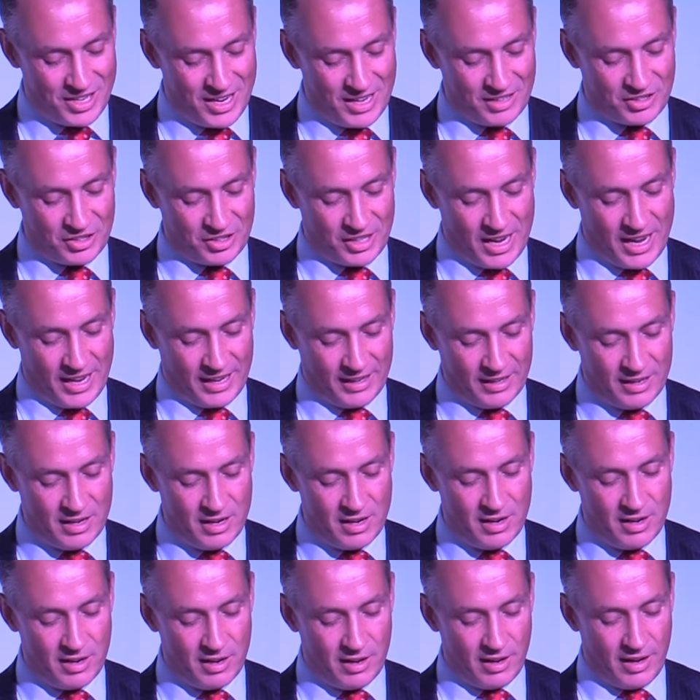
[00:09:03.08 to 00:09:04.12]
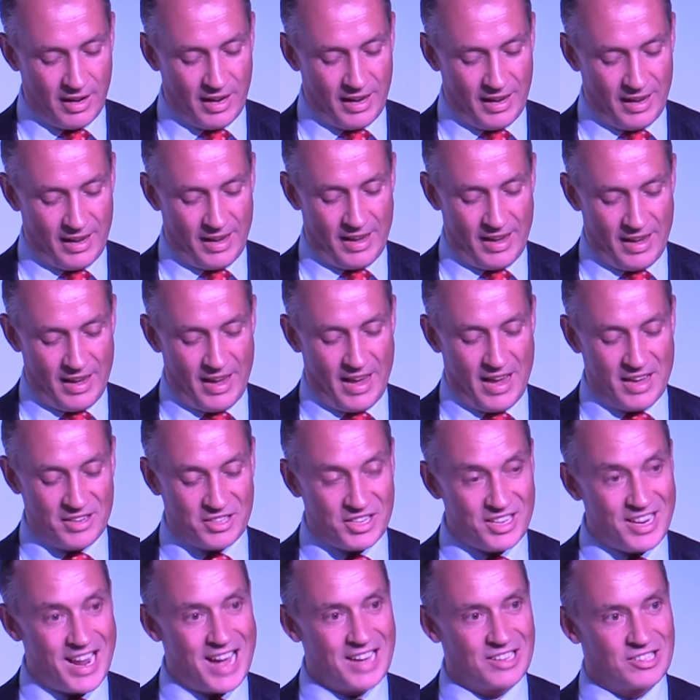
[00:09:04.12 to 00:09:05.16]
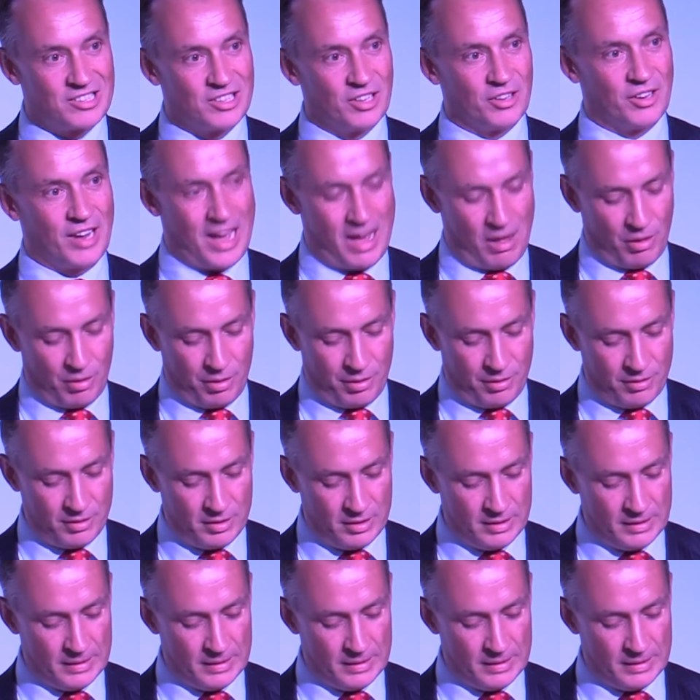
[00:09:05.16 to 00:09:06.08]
here today, is in excellent health.